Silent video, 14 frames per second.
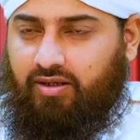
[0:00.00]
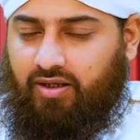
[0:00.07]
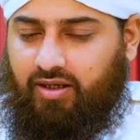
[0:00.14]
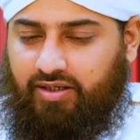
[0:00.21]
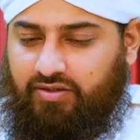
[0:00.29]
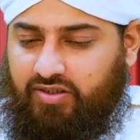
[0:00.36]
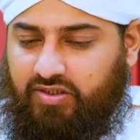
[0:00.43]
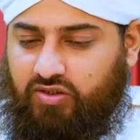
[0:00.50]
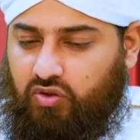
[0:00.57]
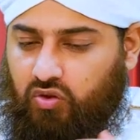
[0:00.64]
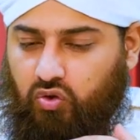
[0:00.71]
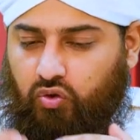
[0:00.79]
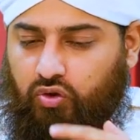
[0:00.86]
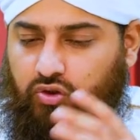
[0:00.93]
And he says,
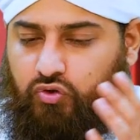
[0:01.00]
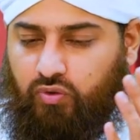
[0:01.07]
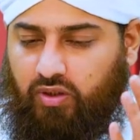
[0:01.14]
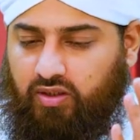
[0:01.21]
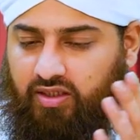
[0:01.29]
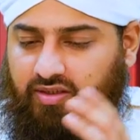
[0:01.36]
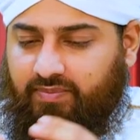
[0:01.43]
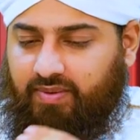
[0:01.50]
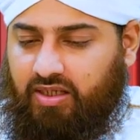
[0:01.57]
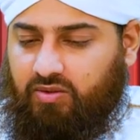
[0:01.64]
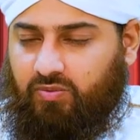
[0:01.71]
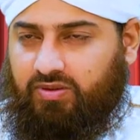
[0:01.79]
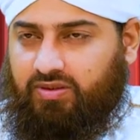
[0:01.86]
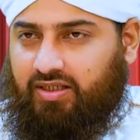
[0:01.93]
glory to Allah
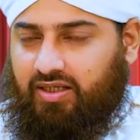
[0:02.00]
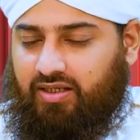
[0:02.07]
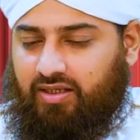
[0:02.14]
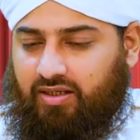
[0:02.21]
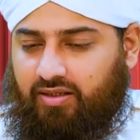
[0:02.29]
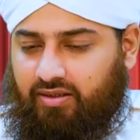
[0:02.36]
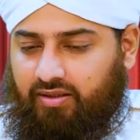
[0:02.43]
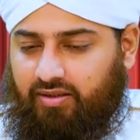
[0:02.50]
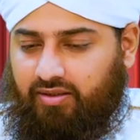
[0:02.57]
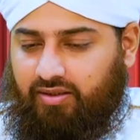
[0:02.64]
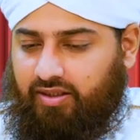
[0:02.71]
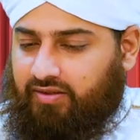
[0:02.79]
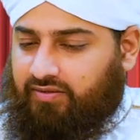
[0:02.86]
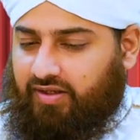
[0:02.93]
Tabarak wa Ta'ala
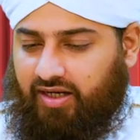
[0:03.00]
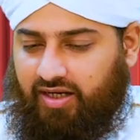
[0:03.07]
in the